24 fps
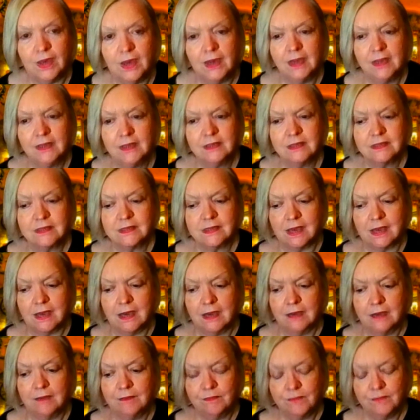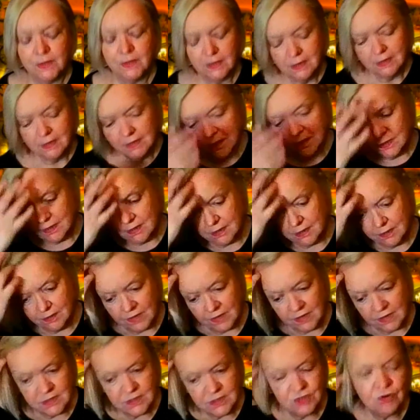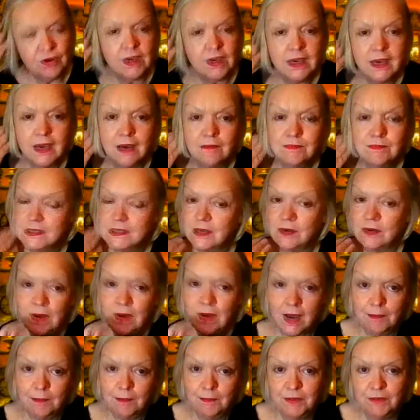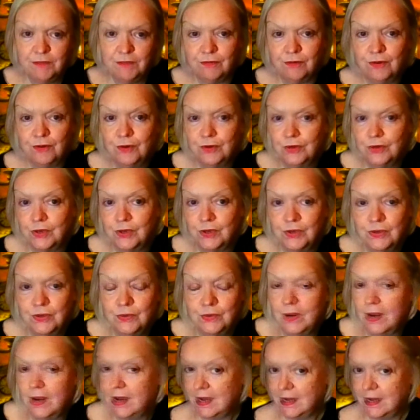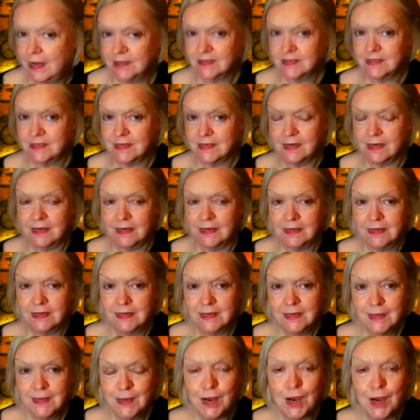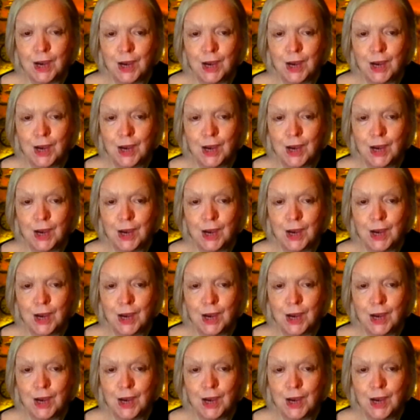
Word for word: And, um, you know, that's great. I'm so happy for you. And, uh,